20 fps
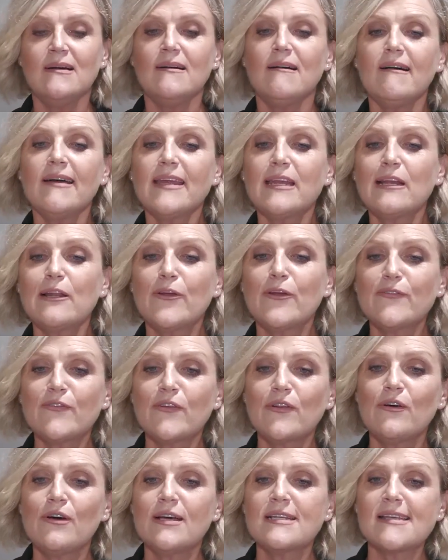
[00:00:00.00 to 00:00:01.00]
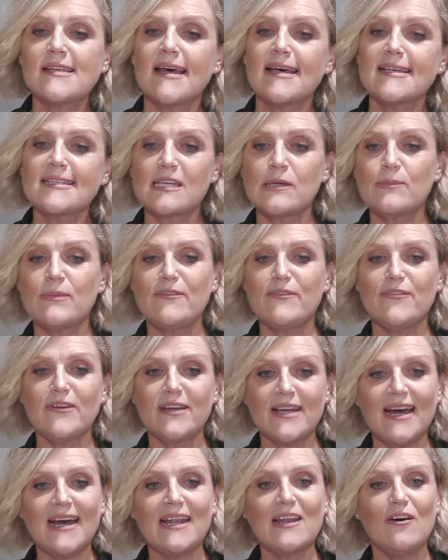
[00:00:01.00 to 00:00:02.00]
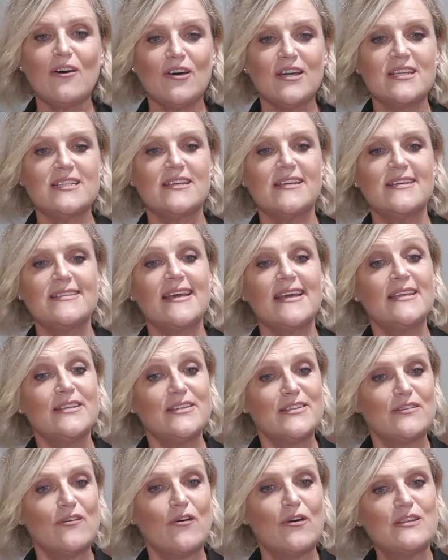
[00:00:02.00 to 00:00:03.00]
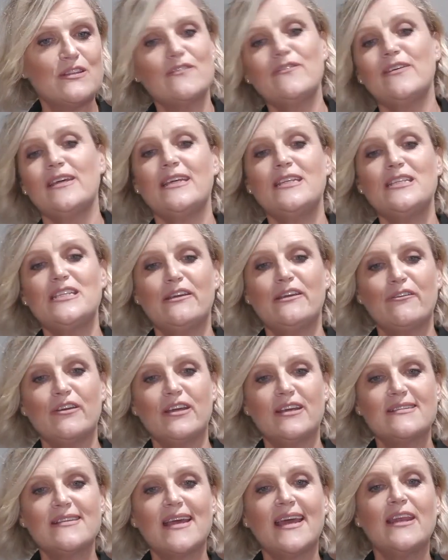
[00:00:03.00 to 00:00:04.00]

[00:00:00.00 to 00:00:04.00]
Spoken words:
I get a lot of clients asking me for colour ideas and designs for interiors,